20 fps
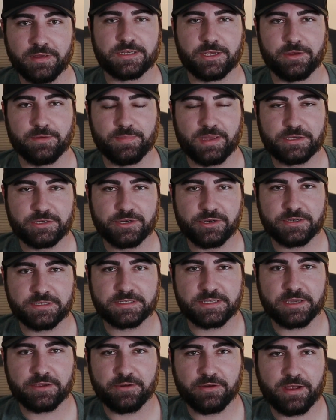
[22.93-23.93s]
So make sure to
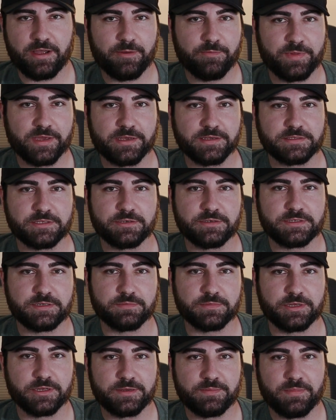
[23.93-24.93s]
stick around because there's
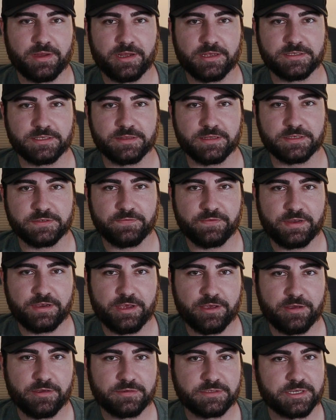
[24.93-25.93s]
some good mods in this
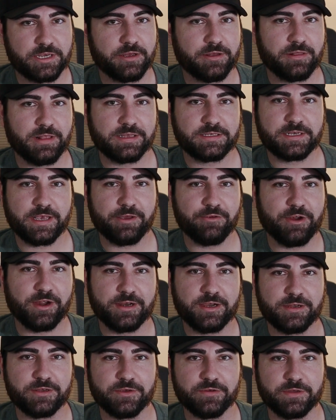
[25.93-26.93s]
video, so let's get right
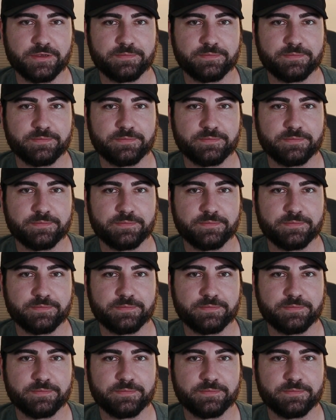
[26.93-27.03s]
into